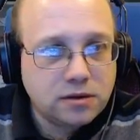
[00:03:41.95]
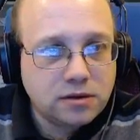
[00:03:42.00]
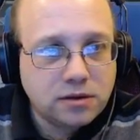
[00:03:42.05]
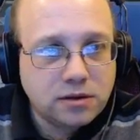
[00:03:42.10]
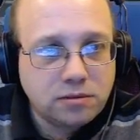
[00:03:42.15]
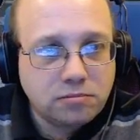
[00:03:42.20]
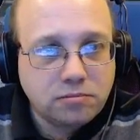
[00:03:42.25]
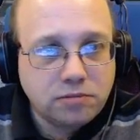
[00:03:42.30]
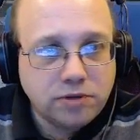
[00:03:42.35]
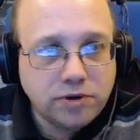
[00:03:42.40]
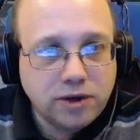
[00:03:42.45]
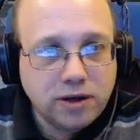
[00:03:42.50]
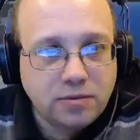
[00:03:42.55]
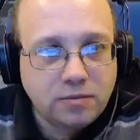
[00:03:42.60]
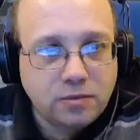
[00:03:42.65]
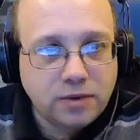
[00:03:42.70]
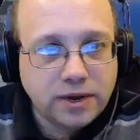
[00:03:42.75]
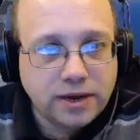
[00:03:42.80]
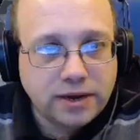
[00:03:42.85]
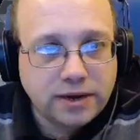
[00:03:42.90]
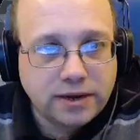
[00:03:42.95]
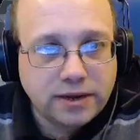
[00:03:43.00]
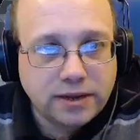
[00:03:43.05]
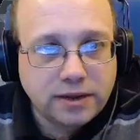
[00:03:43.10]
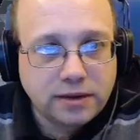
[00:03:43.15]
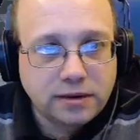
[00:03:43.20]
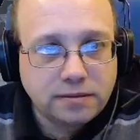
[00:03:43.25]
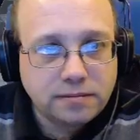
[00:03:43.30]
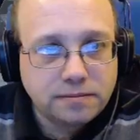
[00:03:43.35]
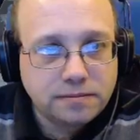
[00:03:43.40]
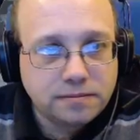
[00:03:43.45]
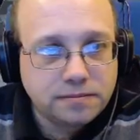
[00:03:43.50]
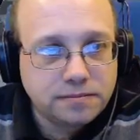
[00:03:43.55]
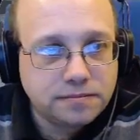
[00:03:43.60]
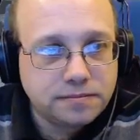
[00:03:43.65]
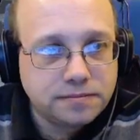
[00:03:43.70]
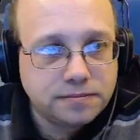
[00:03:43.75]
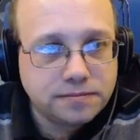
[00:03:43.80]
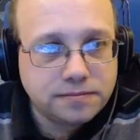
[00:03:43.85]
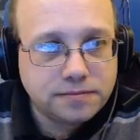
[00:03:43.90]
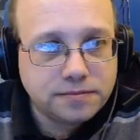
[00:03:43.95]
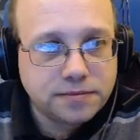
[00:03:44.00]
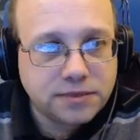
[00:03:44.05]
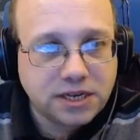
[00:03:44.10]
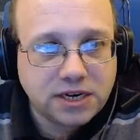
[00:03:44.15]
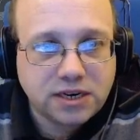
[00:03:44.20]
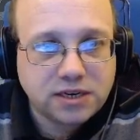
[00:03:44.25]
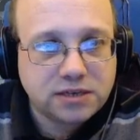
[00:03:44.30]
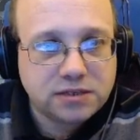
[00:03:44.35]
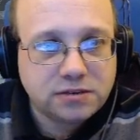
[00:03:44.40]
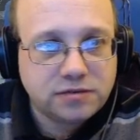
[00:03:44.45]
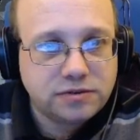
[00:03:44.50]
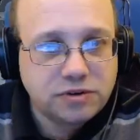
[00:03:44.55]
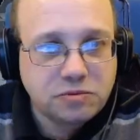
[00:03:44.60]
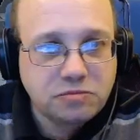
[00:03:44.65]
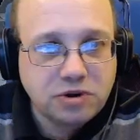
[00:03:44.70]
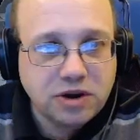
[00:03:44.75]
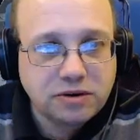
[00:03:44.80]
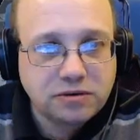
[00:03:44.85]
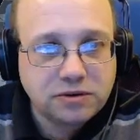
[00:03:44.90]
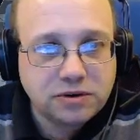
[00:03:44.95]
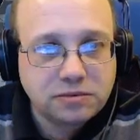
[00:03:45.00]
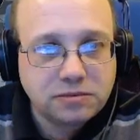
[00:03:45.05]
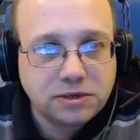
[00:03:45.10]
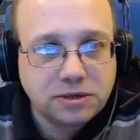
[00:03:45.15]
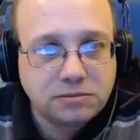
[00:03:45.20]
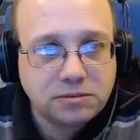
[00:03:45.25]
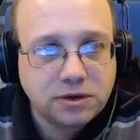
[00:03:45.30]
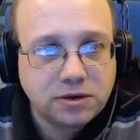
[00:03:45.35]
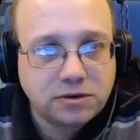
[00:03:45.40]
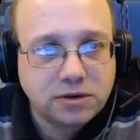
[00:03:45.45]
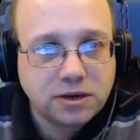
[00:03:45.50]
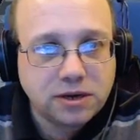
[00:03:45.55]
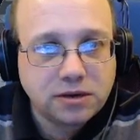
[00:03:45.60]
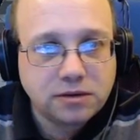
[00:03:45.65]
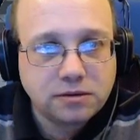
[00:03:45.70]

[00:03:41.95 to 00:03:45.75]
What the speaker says: brown wagon here. That doesn't look very brown to me, but okay.